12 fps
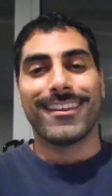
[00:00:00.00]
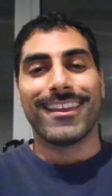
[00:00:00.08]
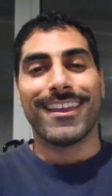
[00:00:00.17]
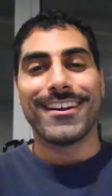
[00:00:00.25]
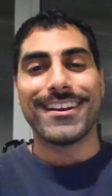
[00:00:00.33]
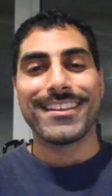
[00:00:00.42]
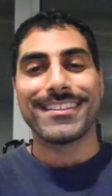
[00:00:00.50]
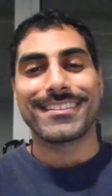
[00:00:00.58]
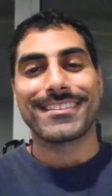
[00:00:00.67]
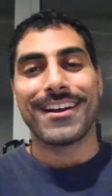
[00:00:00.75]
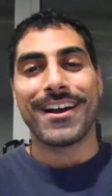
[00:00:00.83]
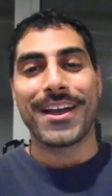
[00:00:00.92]
Hey
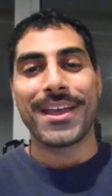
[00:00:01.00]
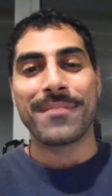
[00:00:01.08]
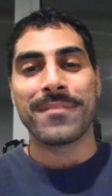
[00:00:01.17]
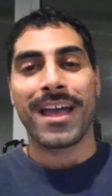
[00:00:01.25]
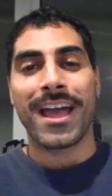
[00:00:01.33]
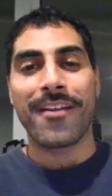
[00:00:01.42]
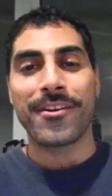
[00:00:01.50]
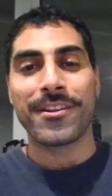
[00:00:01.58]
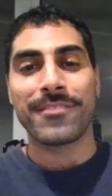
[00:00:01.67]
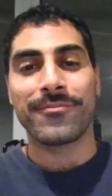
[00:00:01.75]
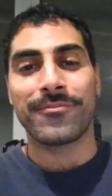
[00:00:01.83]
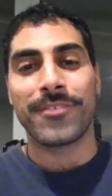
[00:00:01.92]
guys, I'm
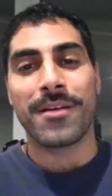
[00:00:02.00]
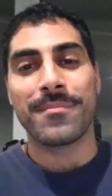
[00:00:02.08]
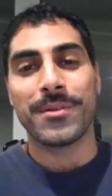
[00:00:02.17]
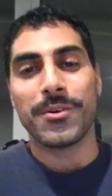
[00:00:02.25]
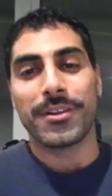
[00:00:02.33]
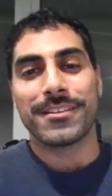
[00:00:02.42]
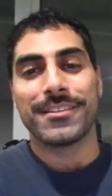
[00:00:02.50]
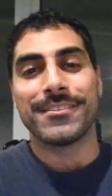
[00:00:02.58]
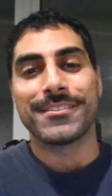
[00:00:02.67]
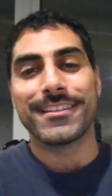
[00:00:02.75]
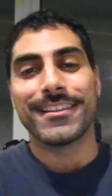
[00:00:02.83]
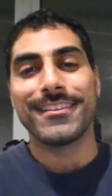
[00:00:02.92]
Aaron from Auckland,
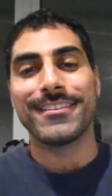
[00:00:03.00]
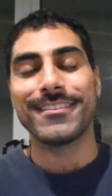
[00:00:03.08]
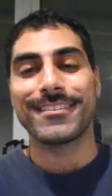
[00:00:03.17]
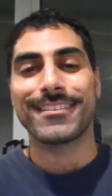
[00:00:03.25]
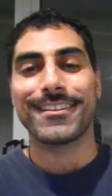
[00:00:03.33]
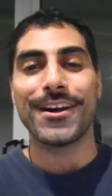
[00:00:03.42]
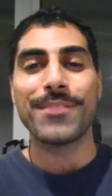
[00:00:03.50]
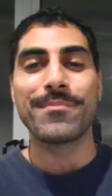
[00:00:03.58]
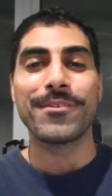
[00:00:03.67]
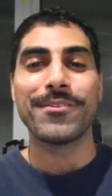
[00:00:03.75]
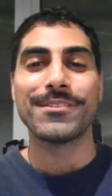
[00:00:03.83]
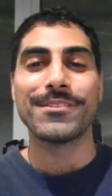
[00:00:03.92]
New Zealand. I
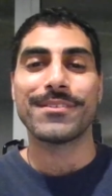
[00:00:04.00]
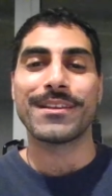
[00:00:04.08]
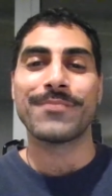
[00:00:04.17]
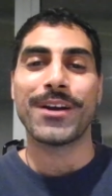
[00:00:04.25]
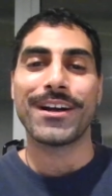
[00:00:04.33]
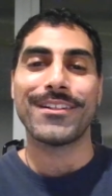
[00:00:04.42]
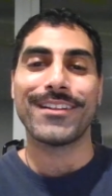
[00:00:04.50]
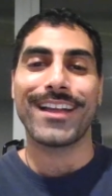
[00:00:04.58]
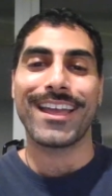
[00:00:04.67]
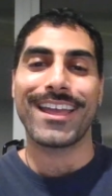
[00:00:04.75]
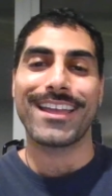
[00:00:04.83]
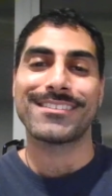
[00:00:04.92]
hope you're all doing well
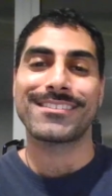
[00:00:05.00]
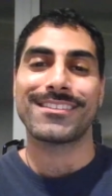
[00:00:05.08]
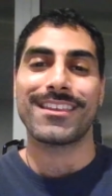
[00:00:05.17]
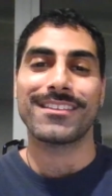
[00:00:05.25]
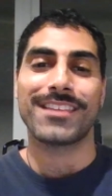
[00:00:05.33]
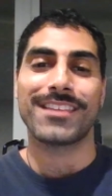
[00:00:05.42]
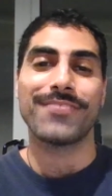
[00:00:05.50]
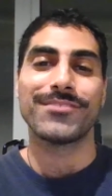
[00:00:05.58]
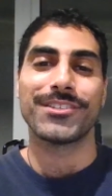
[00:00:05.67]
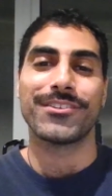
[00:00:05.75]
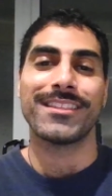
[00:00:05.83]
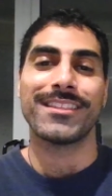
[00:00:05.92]
and staying safe
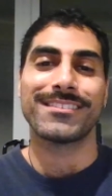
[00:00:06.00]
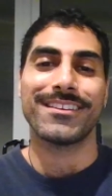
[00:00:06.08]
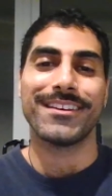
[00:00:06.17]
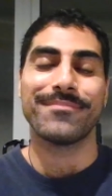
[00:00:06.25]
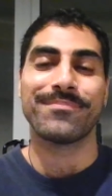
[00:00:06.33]
during this time.